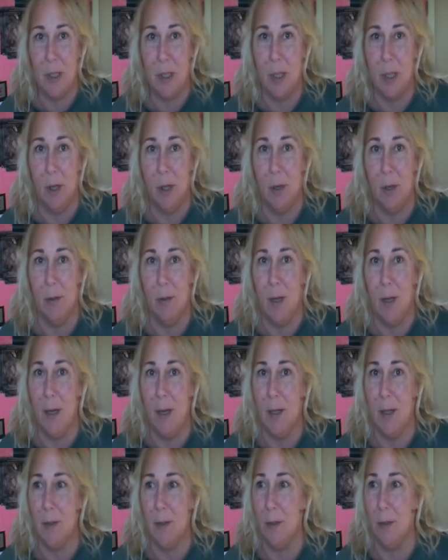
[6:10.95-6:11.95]
you know,
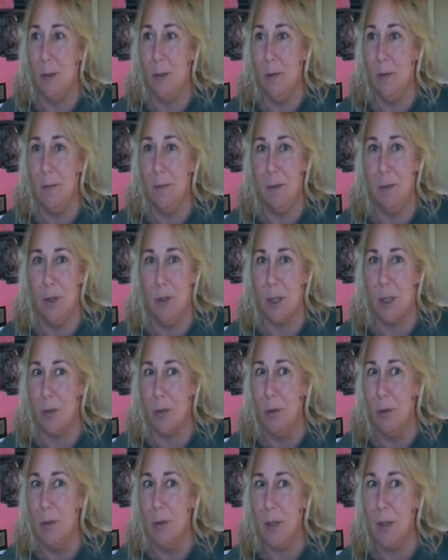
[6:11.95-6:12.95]
uh, just
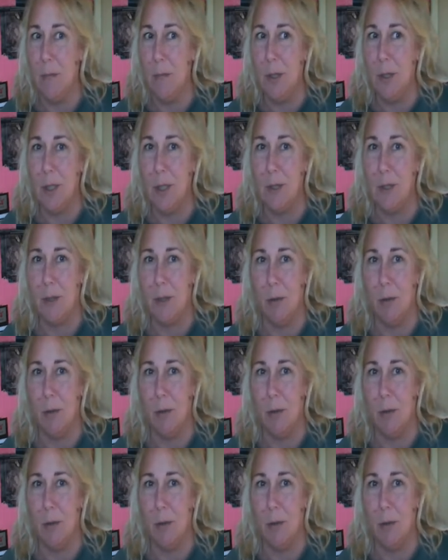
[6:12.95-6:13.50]
Google images.